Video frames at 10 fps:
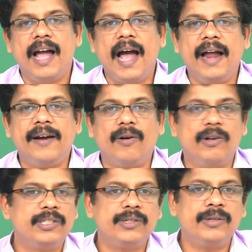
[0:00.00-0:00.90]
and
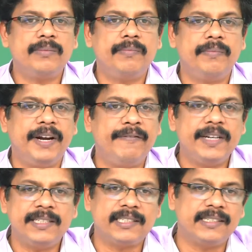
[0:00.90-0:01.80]
also
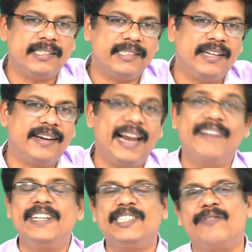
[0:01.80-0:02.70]
briefly discuss the
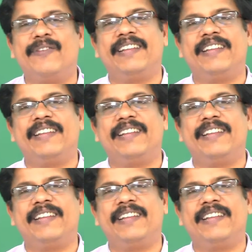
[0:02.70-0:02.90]
relevance of